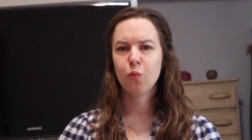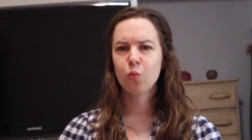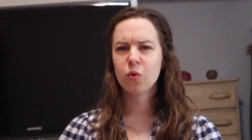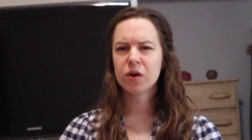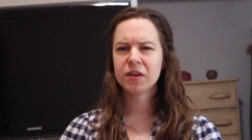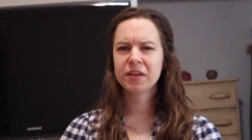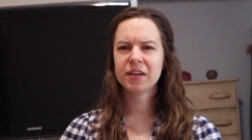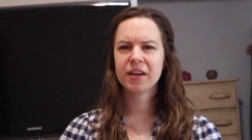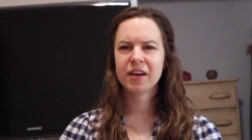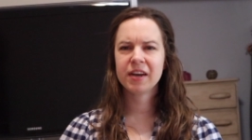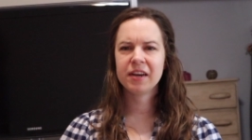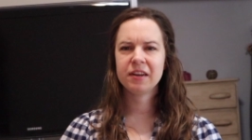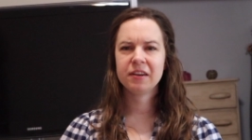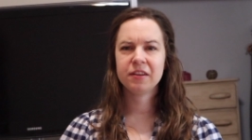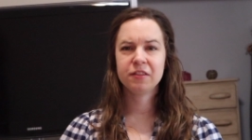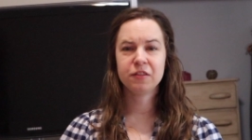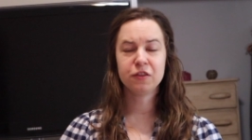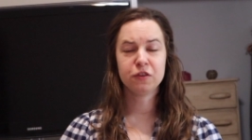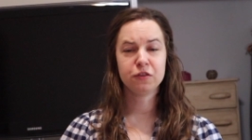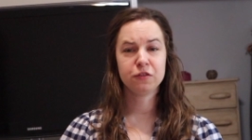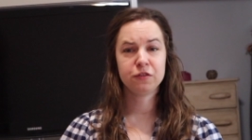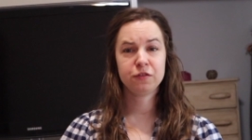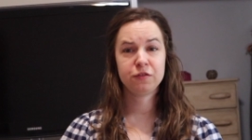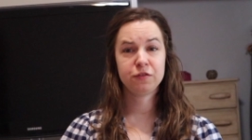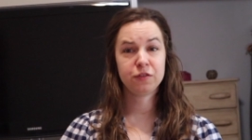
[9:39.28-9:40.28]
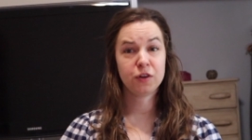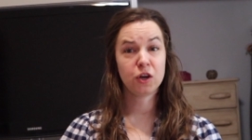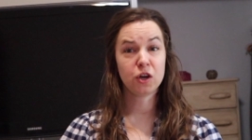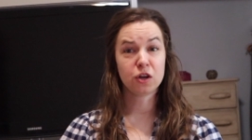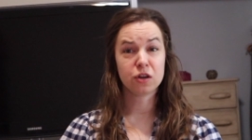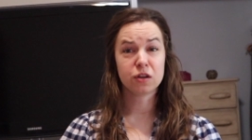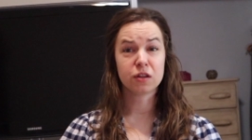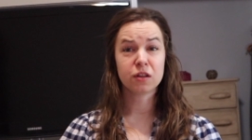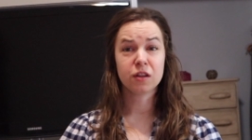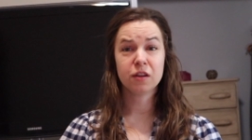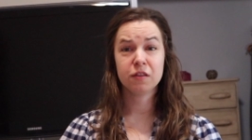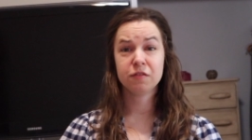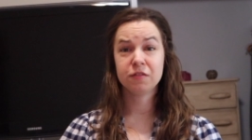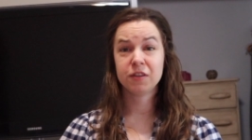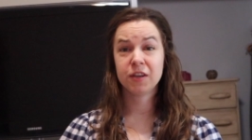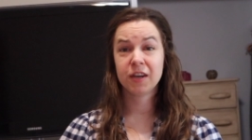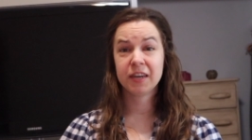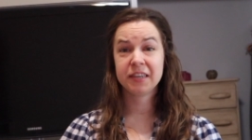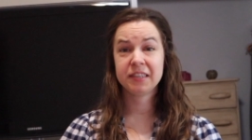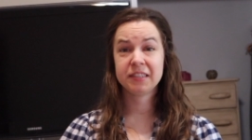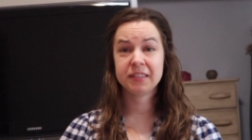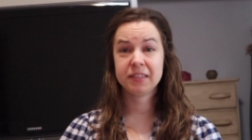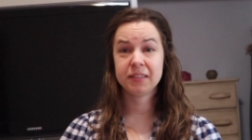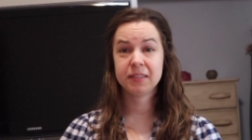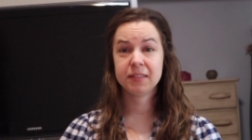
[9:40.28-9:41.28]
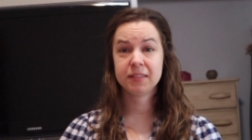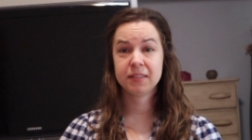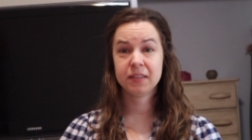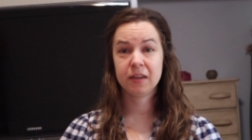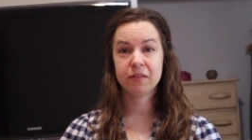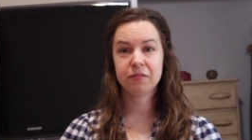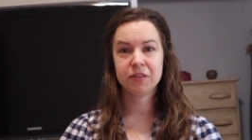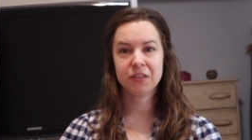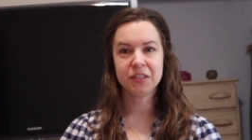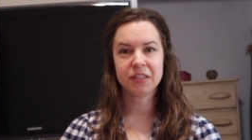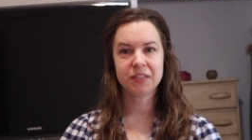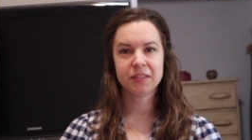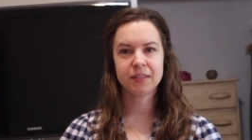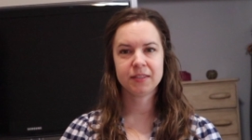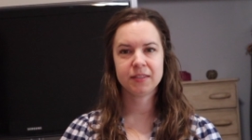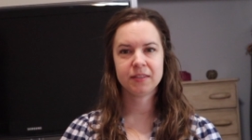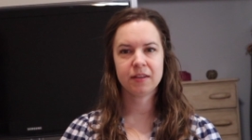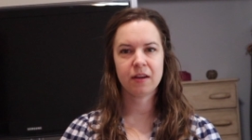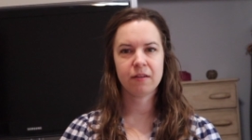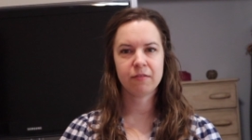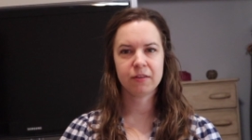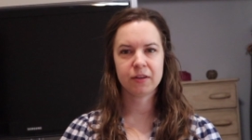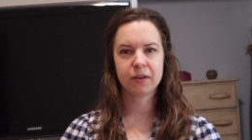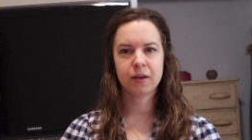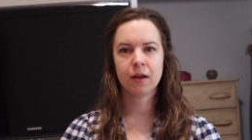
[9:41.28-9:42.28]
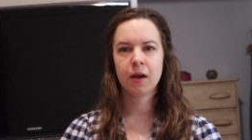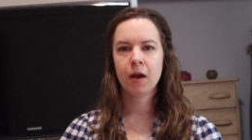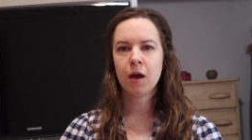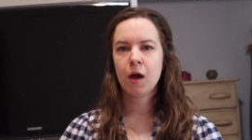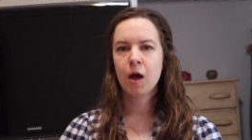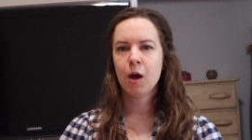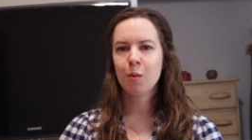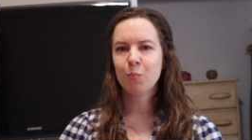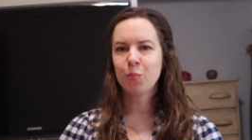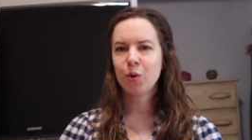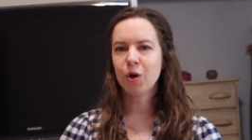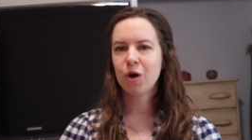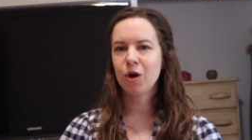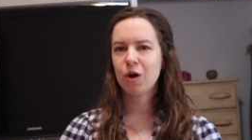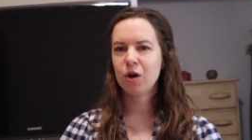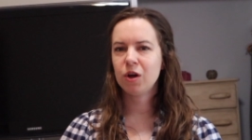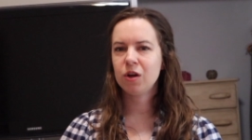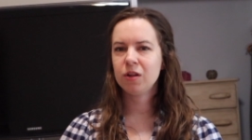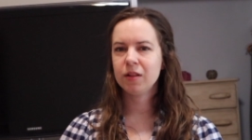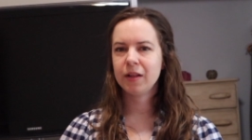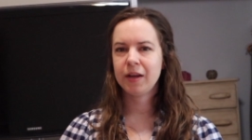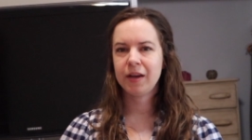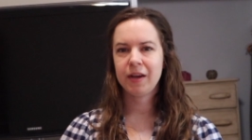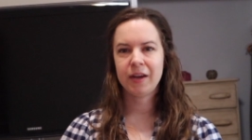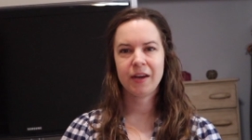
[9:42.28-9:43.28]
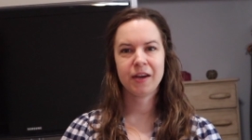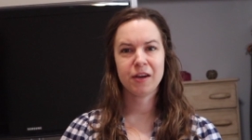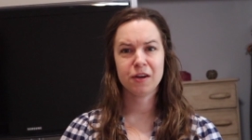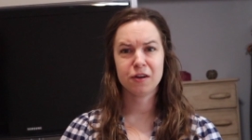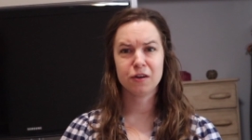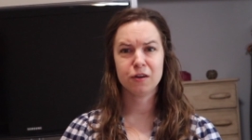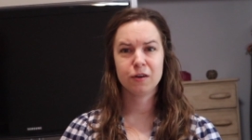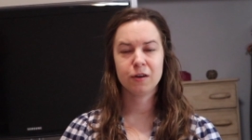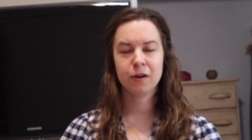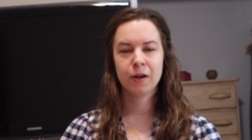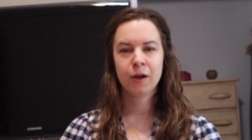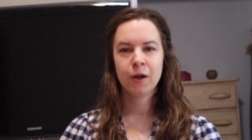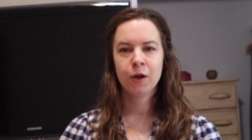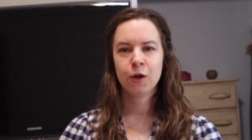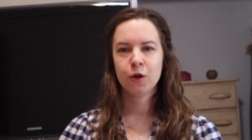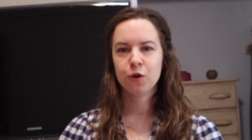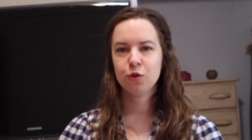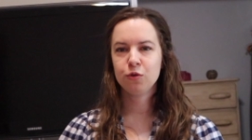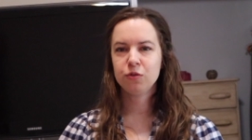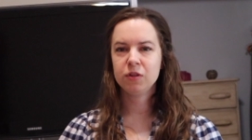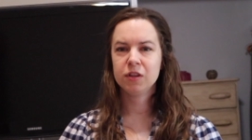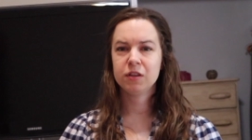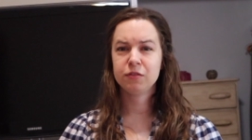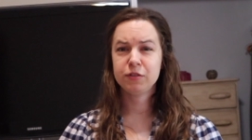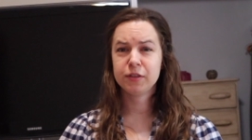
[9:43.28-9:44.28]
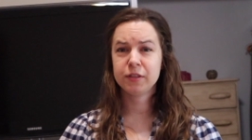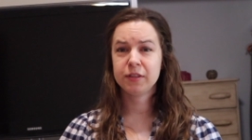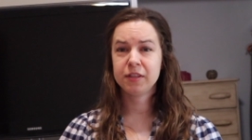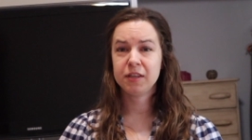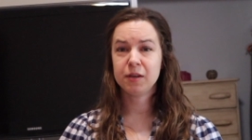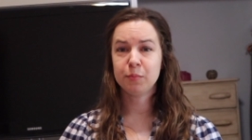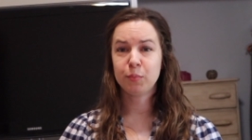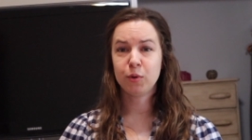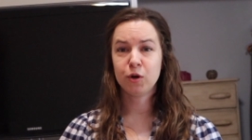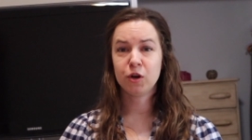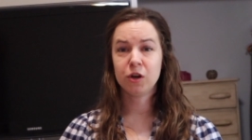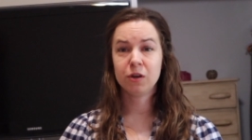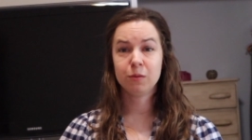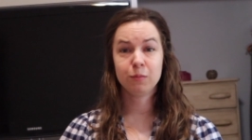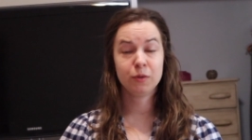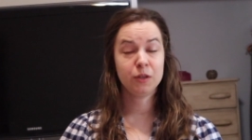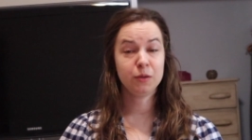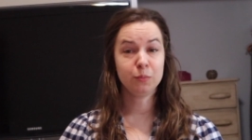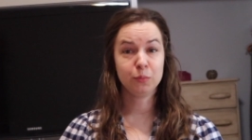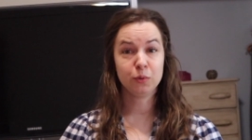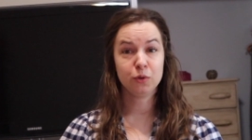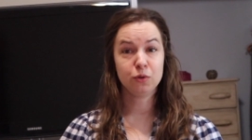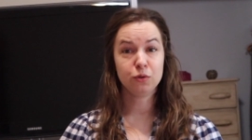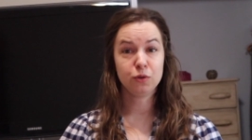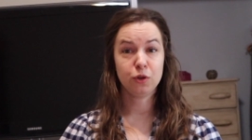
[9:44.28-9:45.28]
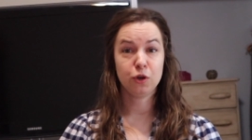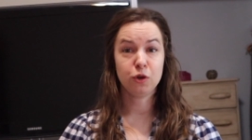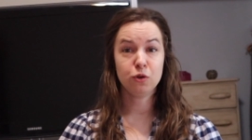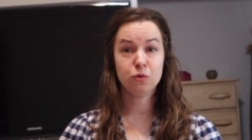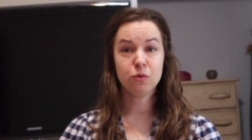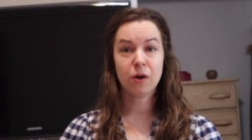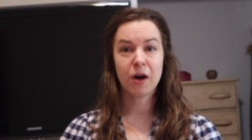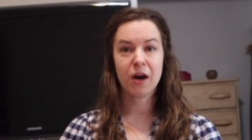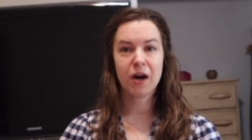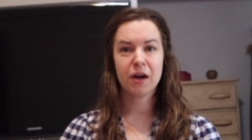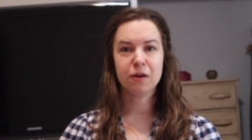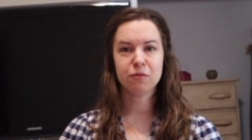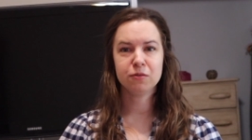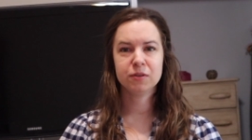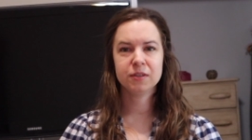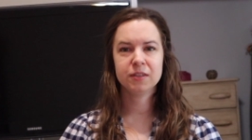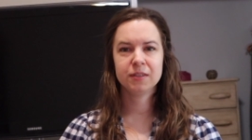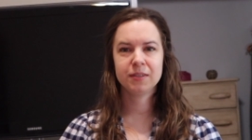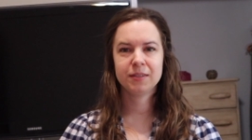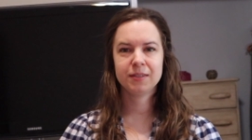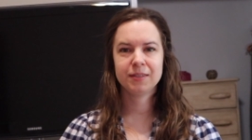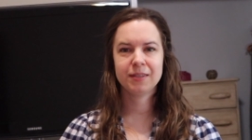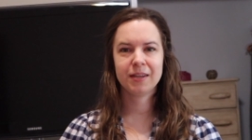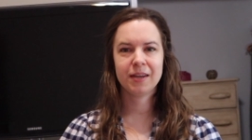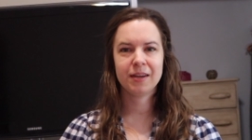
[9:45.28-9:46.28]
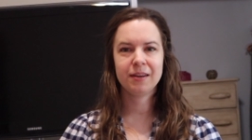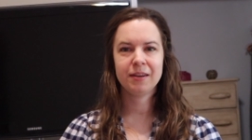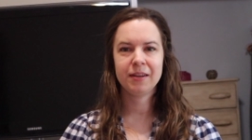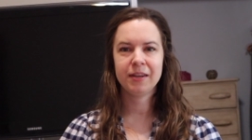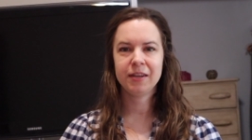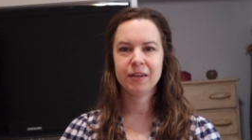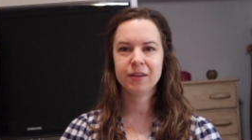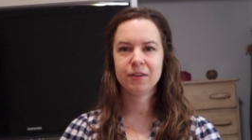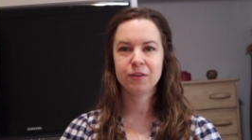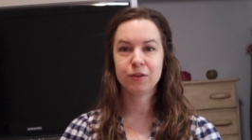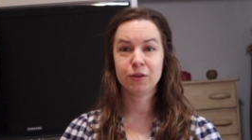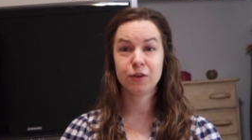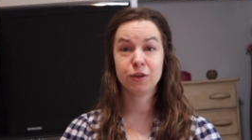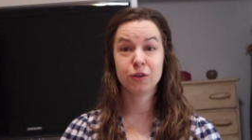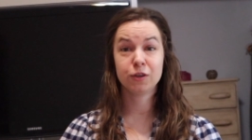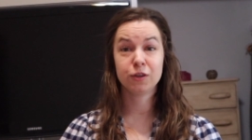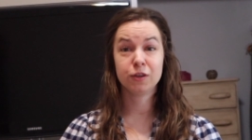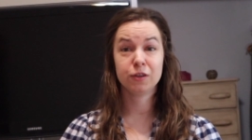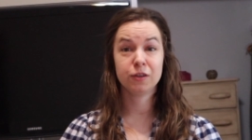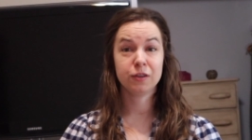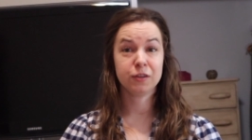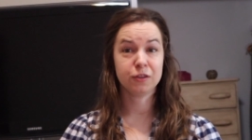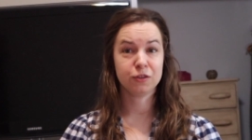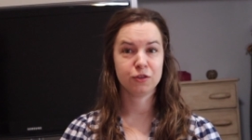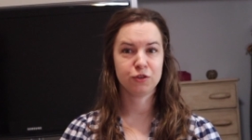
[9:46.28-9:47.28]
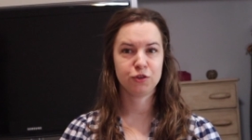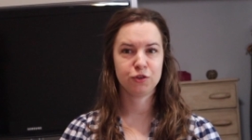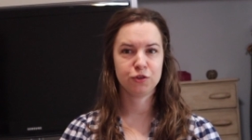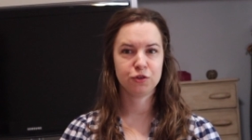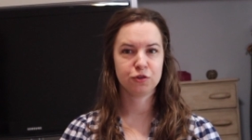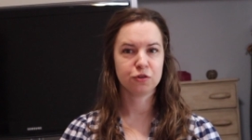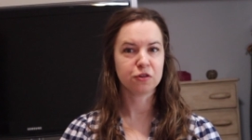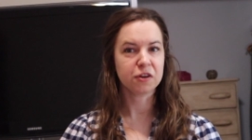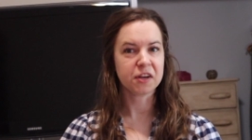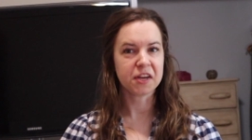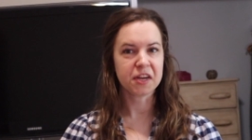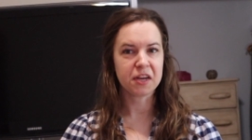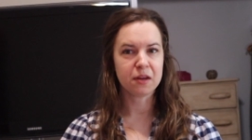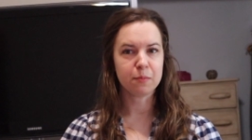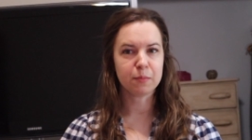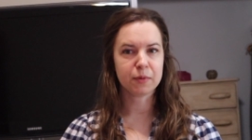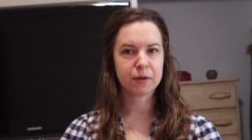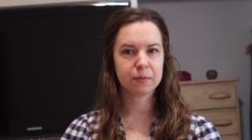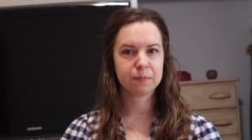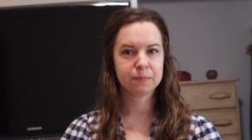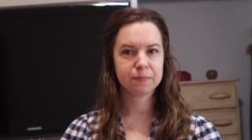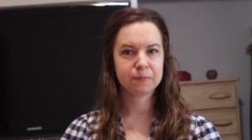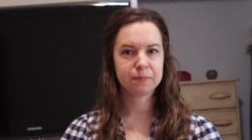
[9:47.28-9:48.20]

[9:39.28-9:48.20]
One night in the fall of 1977, Paul Hare, who lived in the apartment below Ira's, said he had heard a scream.